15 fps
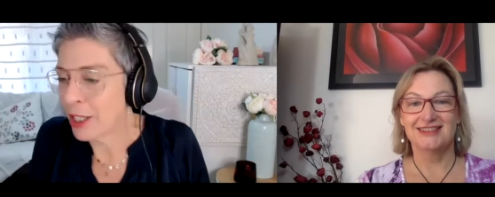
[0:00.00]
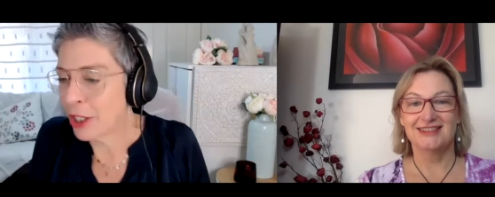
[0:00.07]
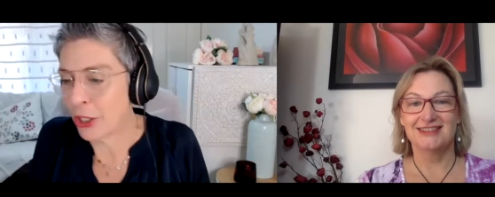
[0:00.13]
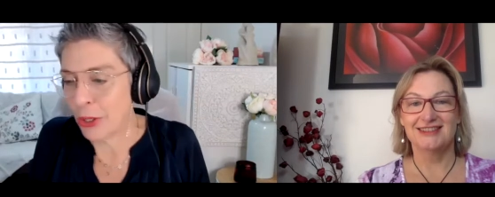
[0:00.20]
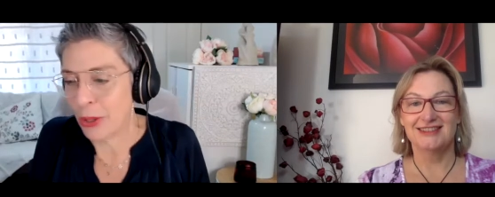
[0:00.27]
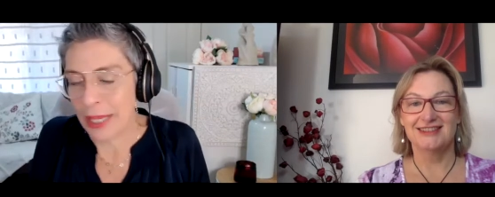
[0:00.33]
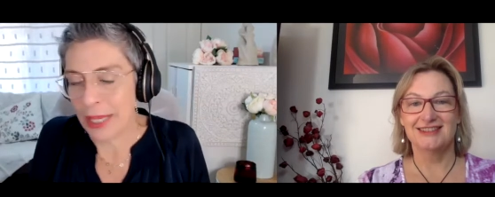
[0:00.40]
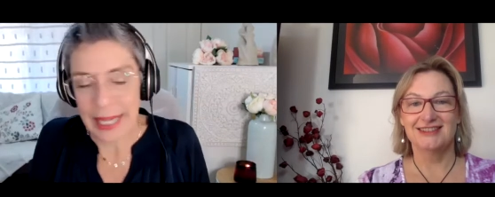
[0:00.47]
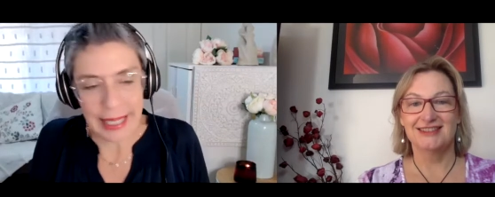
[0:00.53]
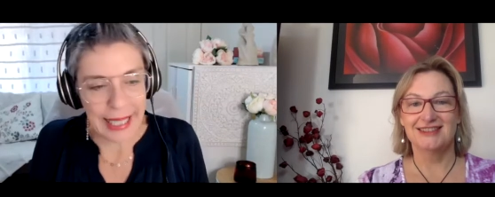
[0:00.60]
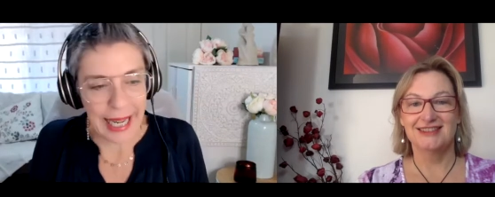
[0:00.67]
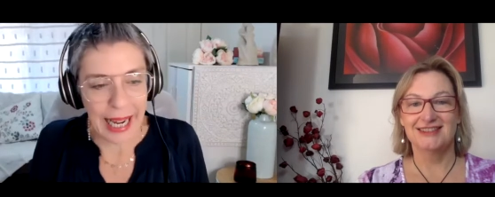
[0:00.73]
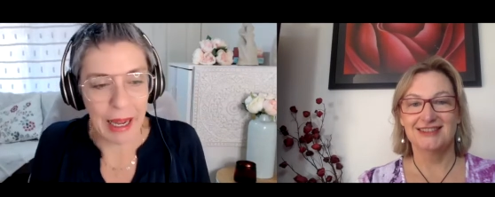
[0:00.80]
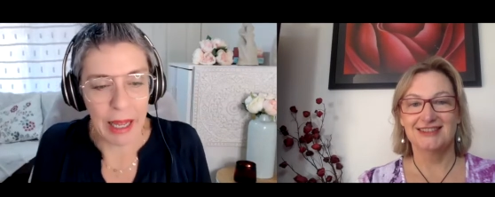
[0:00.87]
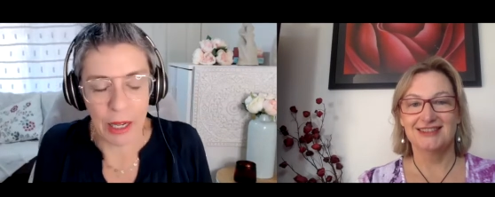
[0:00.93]
Speaker 1: do linda
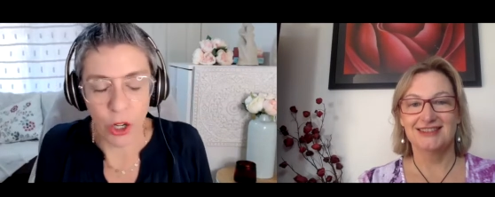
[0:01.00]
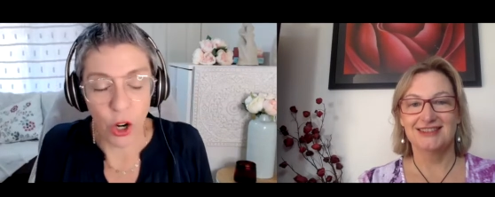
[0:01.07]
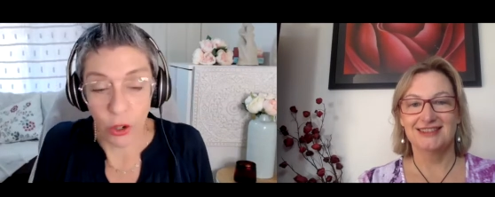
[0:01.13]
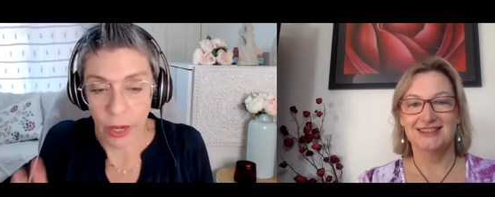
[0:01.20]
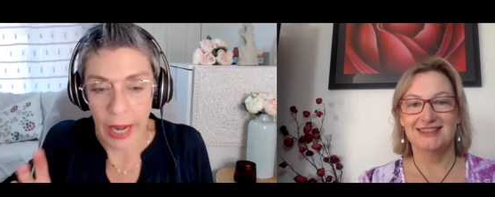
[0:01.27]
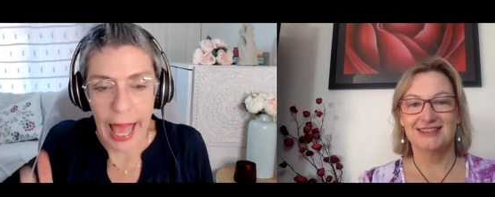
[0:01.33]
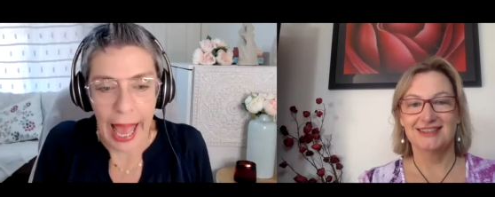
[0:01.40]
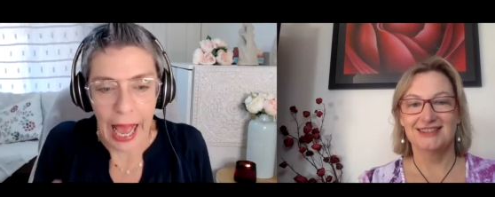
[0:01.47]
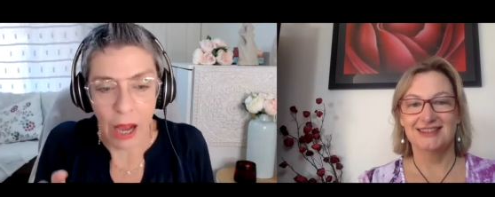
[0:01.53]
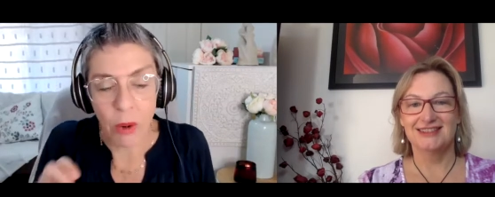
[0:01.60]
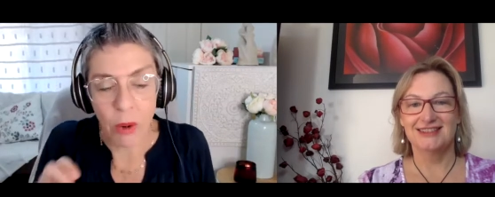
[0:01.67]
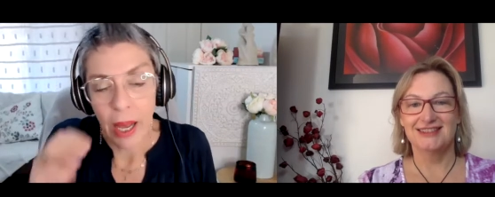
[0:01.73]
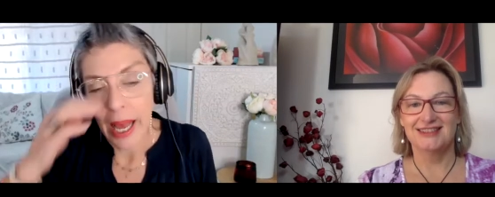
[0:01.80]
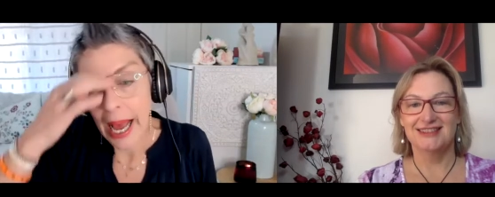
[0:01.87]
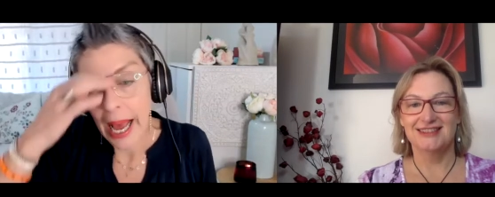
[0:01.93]
uh, not
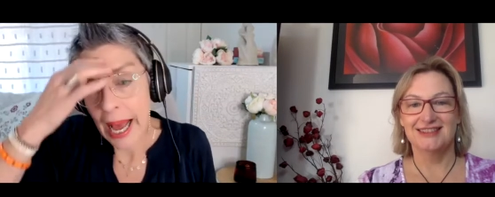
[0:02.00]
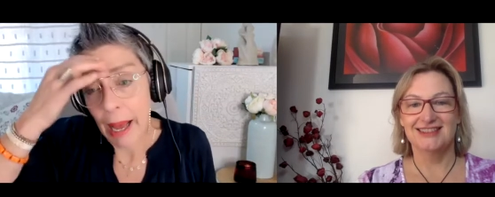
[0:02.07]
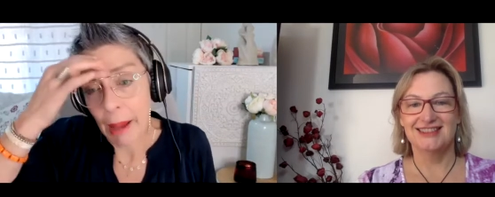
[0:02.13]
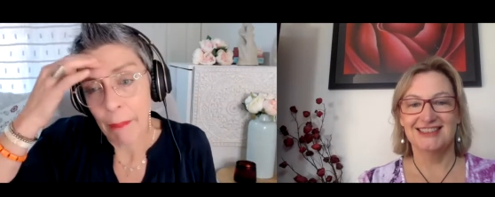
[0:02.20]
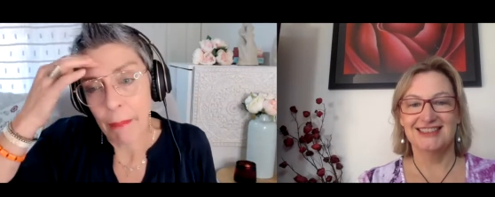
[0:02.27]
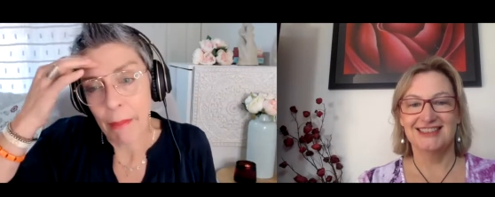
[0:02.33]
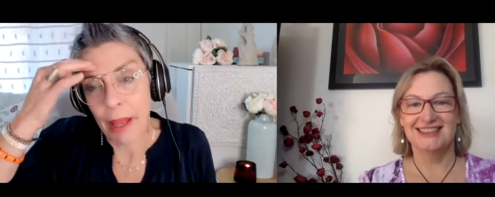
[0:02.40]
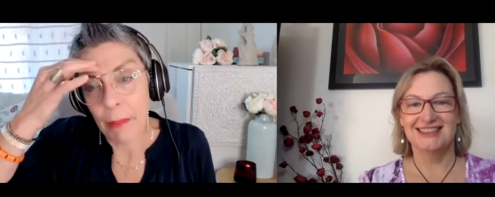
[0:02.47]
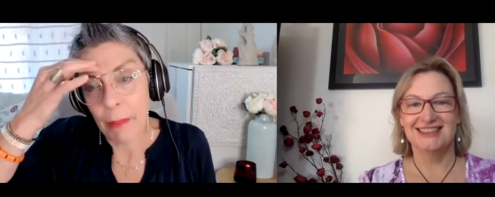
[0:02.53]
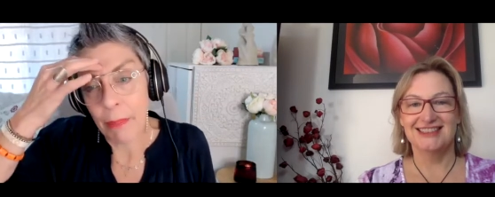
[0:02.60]
now um,